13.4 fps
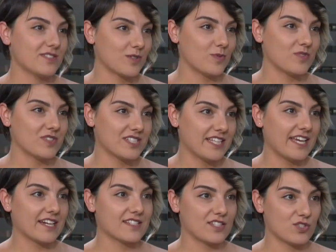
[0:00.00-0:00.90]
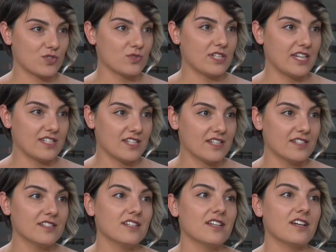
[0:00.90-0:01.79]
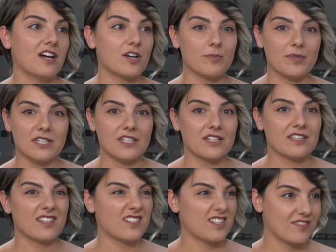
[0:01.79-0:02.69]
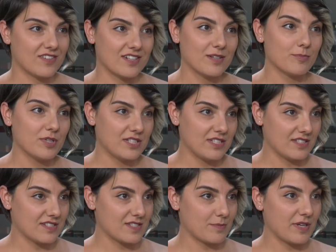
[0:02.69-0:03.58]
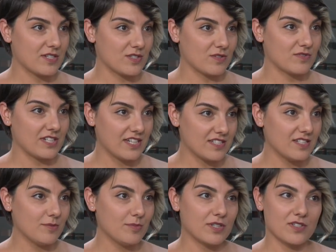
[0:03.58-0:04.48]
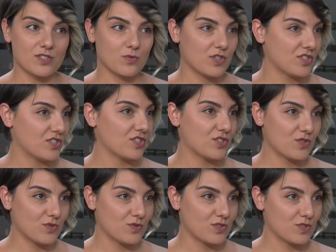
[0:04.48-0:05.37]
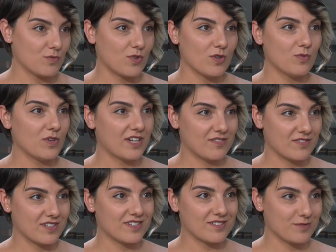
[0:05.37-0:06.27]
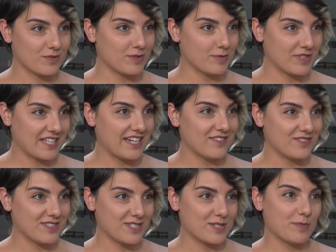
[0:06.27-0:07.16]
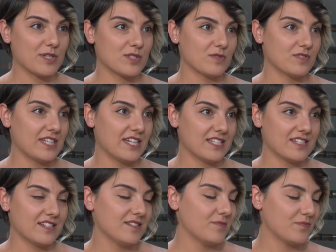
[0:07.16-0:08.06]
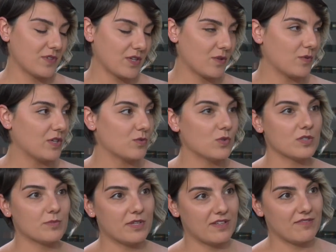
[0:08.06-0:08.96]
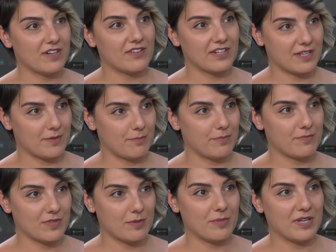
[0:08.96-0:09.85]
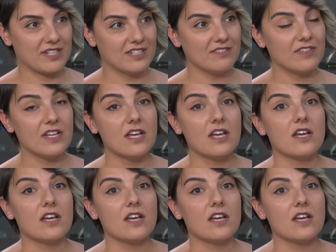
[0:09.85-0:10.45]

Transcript: is obviously access to data. Armenia can never compete in the space of data because we're just too small. Whatever we will have in the space of data it won't be very com- competitive.